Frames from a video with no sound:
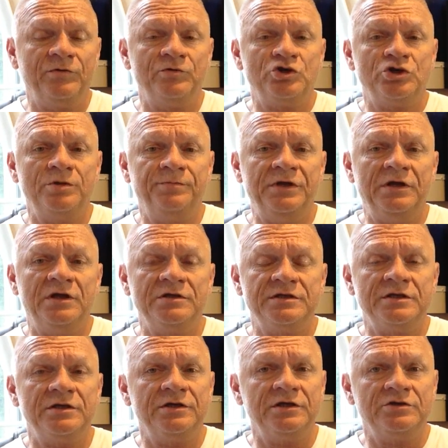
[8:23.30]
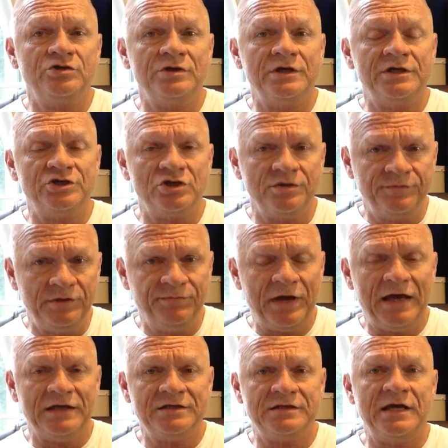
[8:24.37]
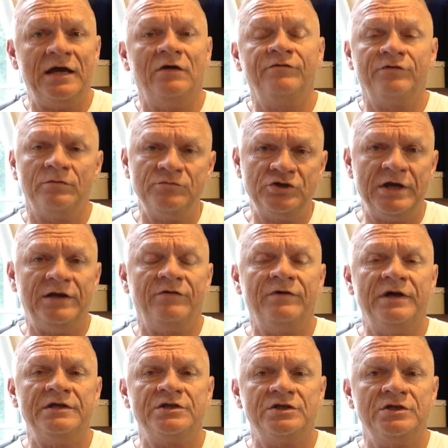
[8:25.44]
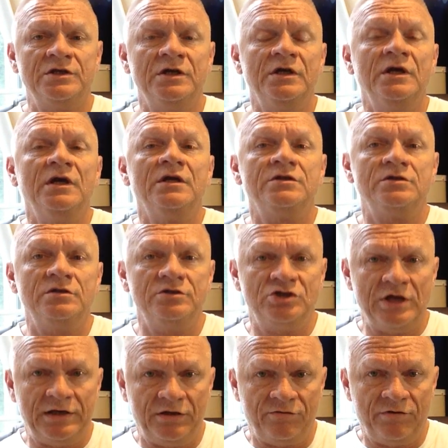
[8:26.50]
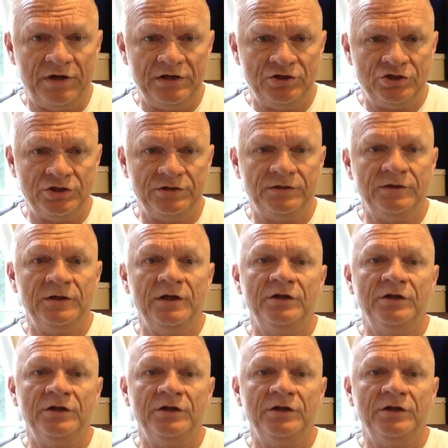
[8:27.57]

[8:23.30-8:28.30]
should be considered a tradition to be passed down from generation to generation.